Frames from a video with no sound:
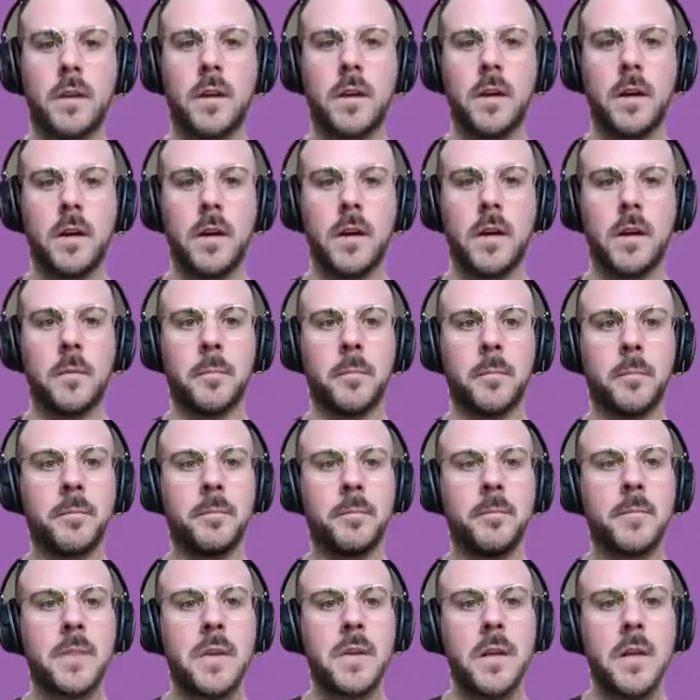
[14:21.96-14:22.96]
Um,
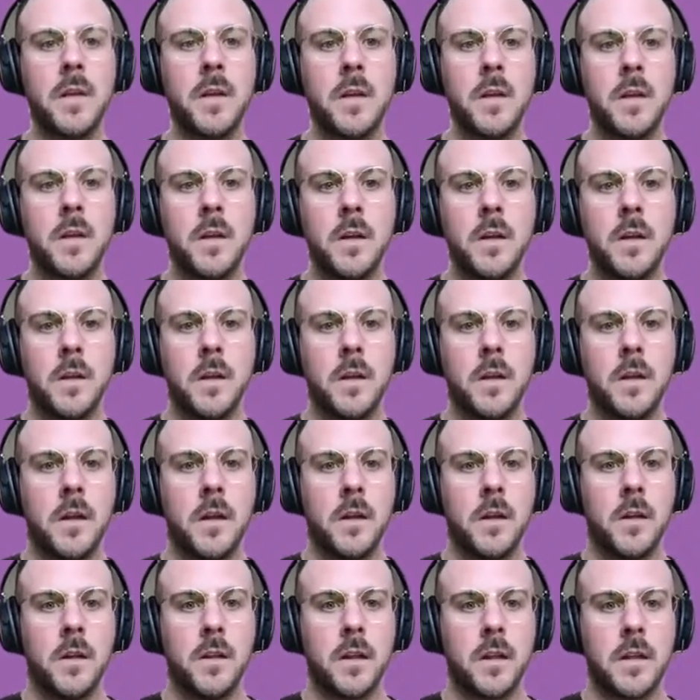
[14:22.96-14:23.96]

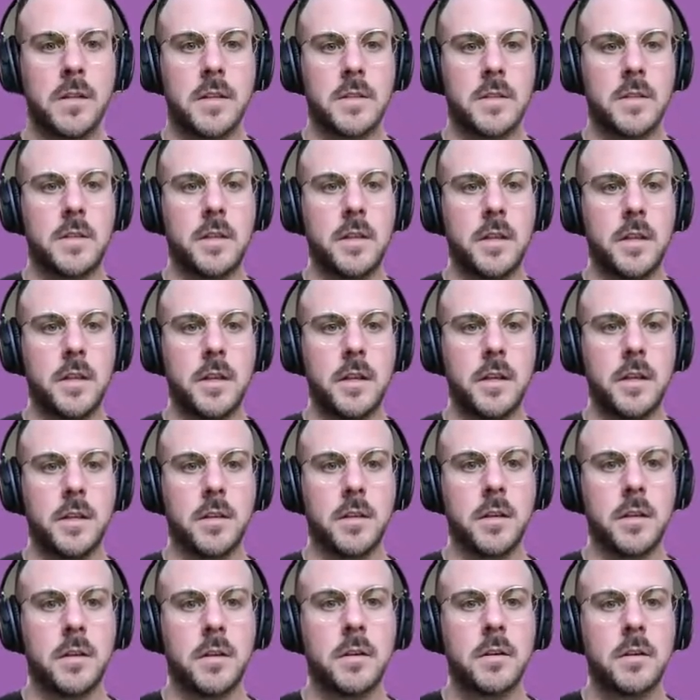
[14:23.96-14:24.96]
let's see
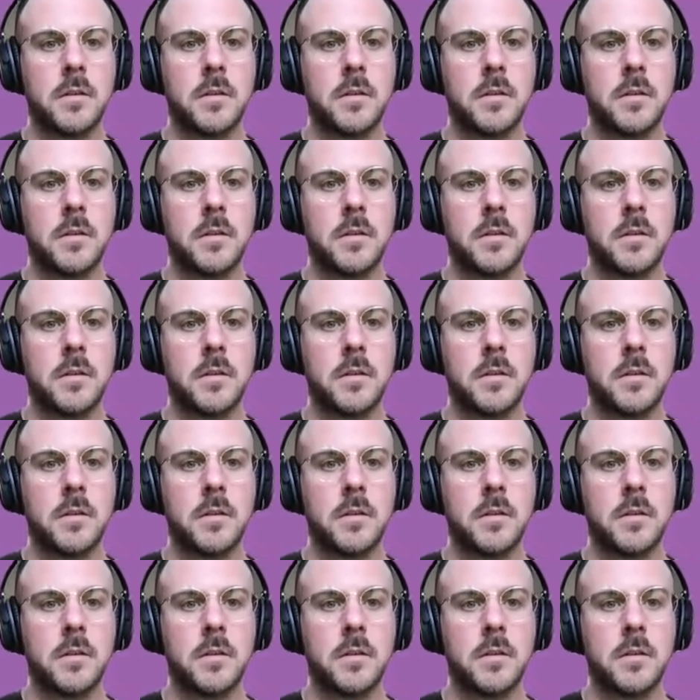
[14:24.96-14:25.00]
here.